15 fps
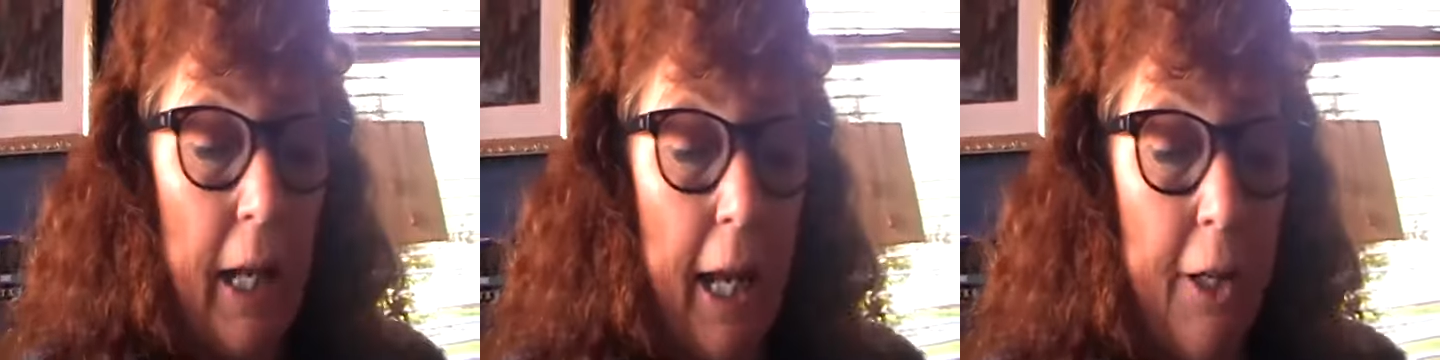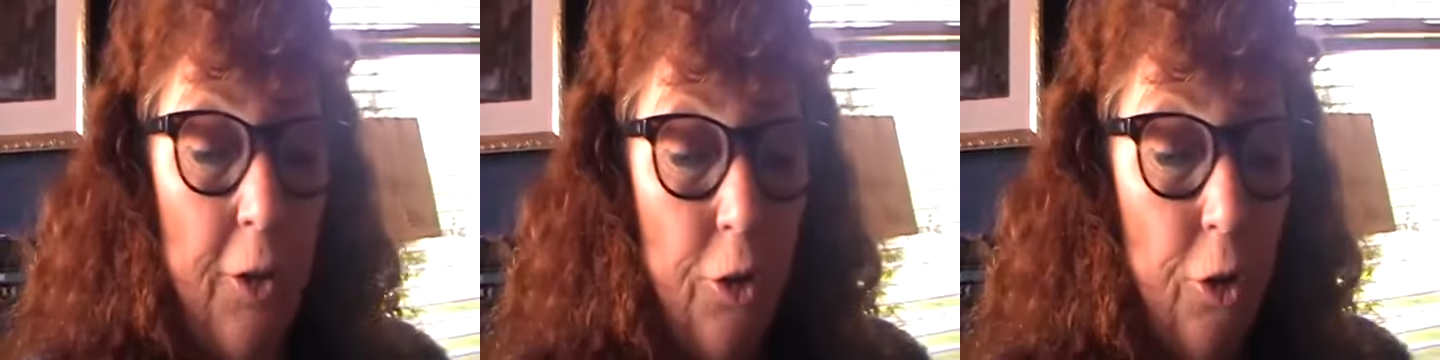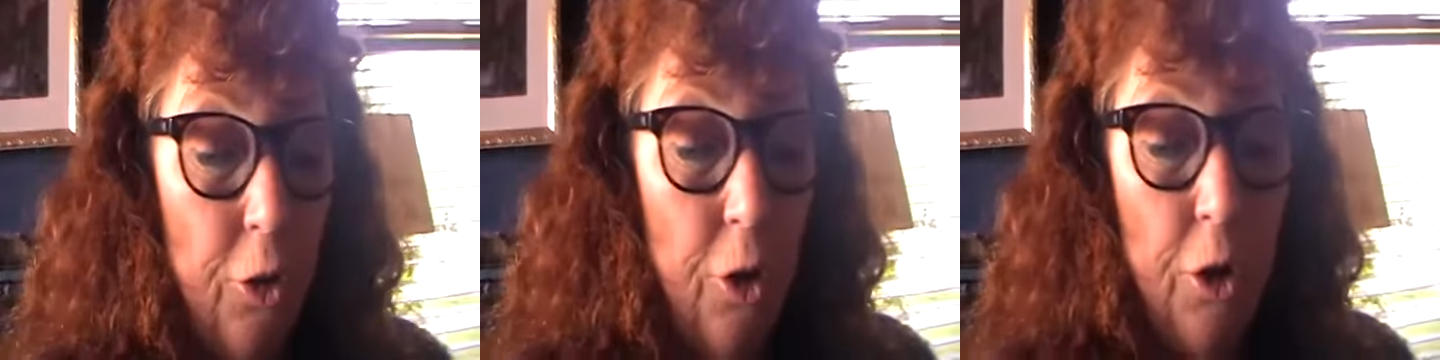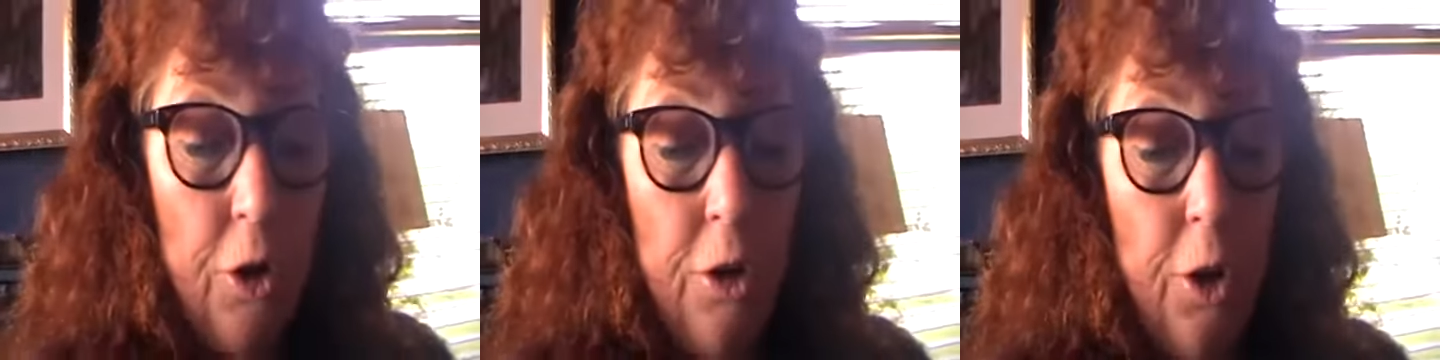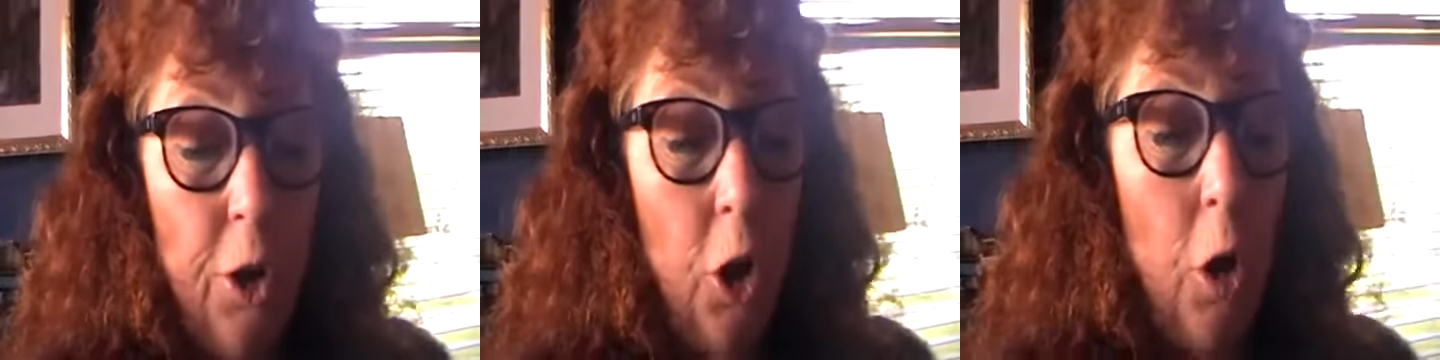and you
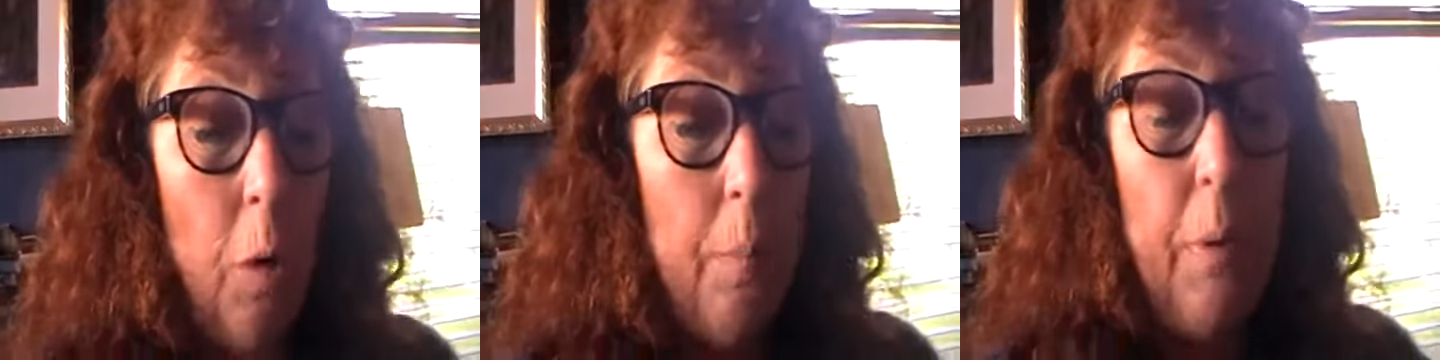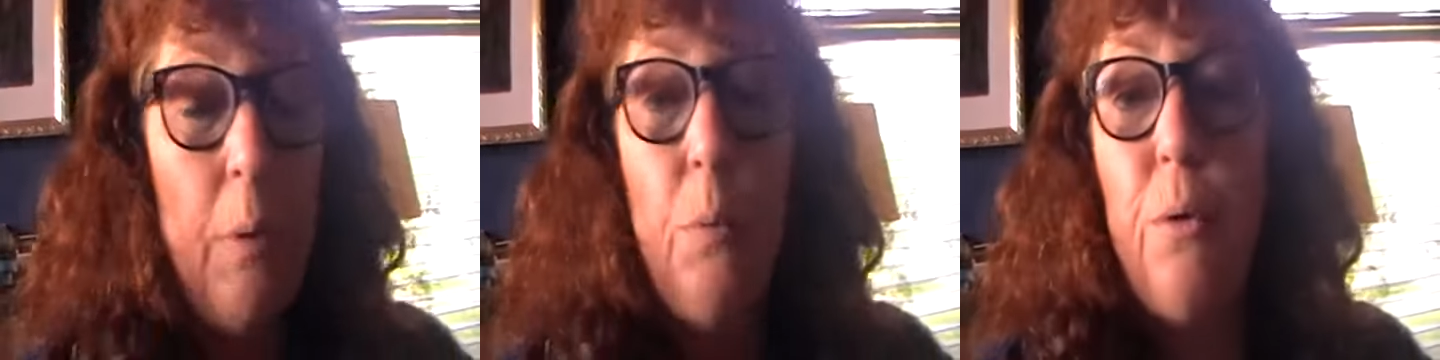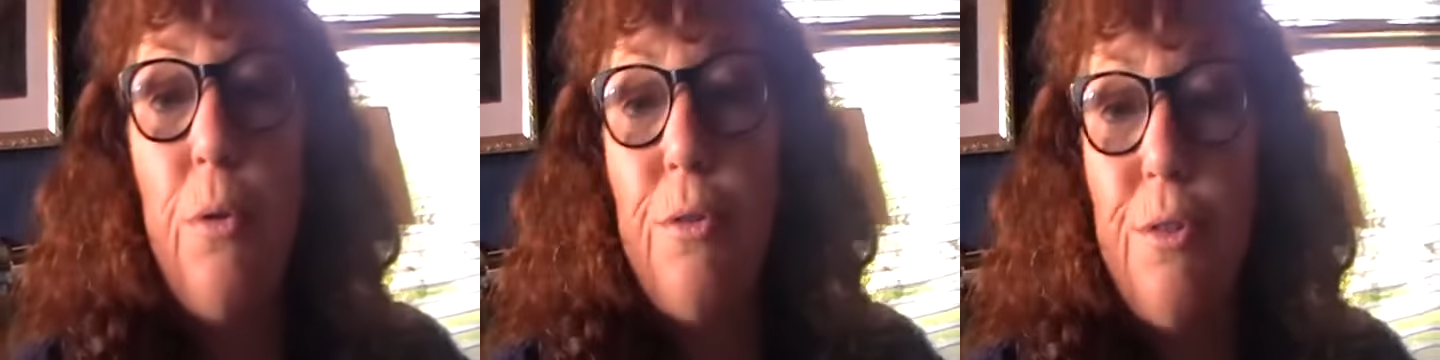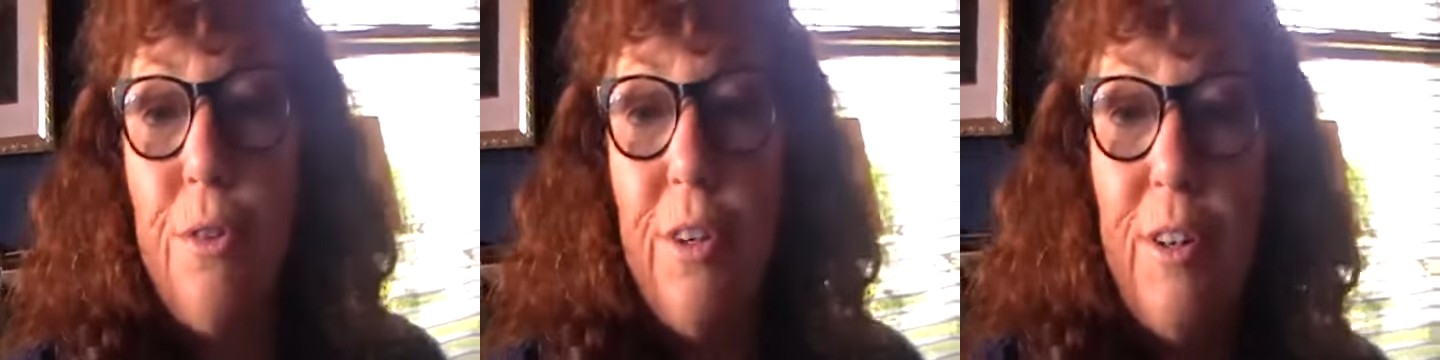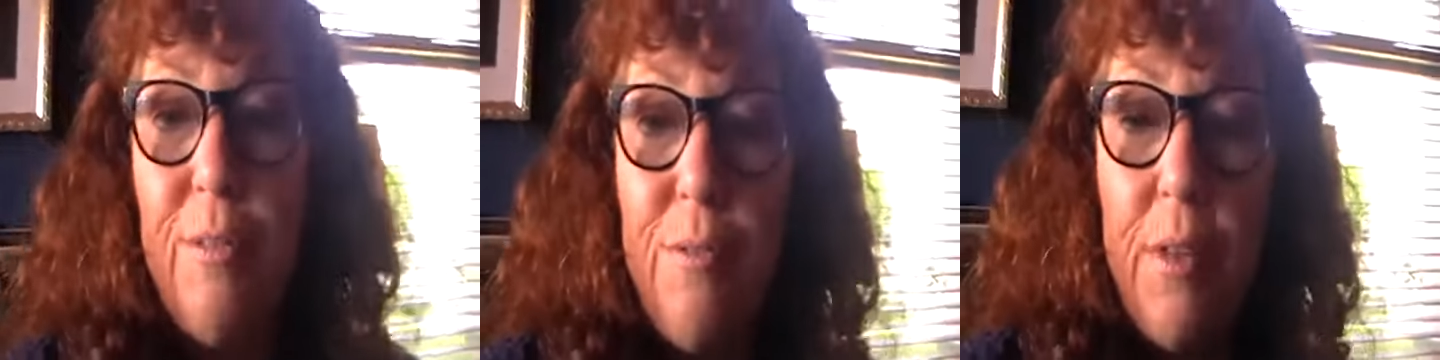couldn't help but want
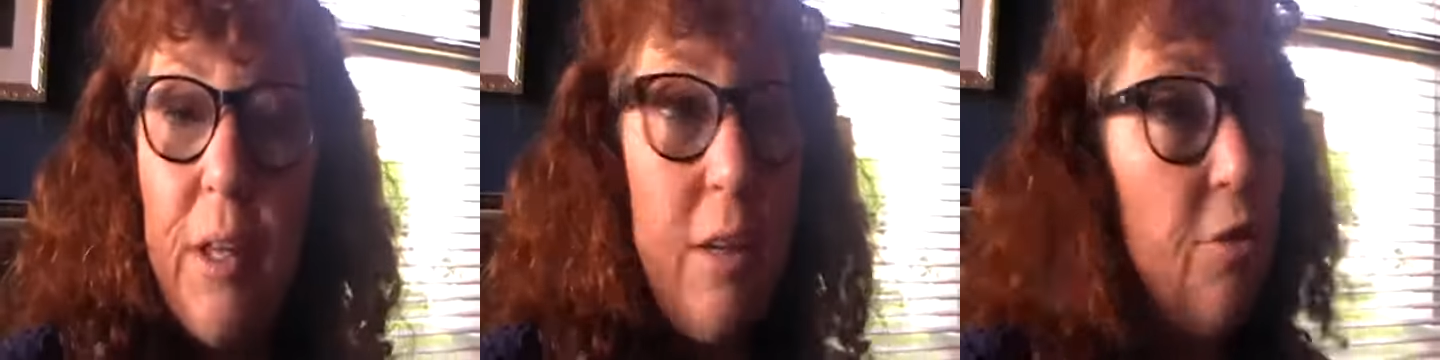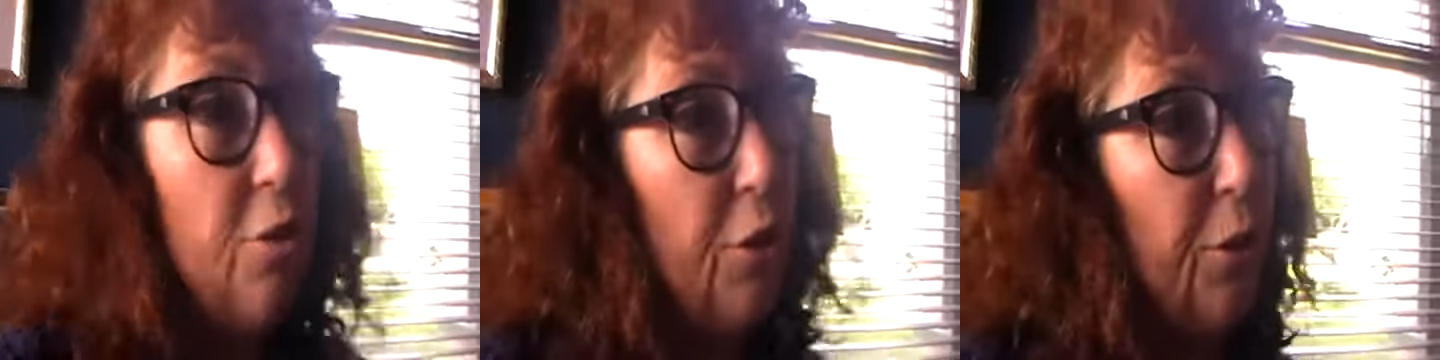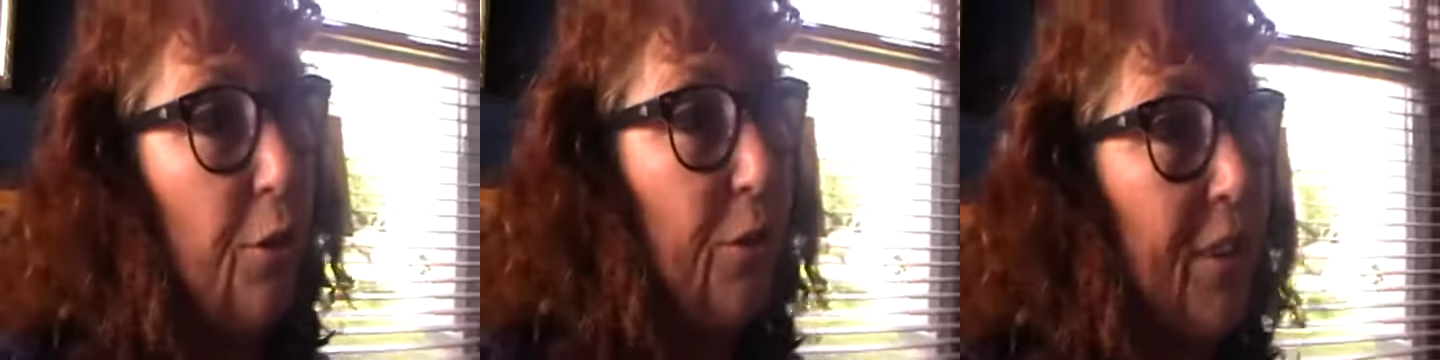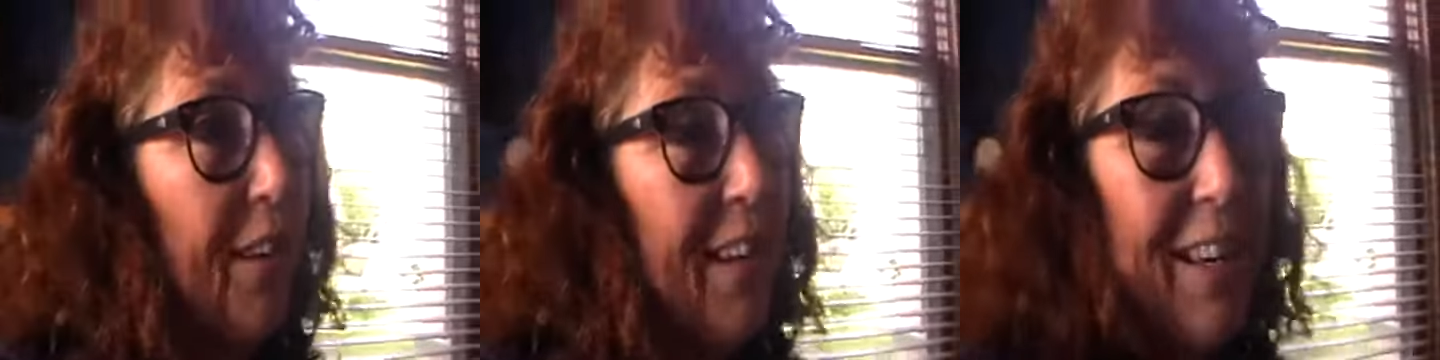to live there too.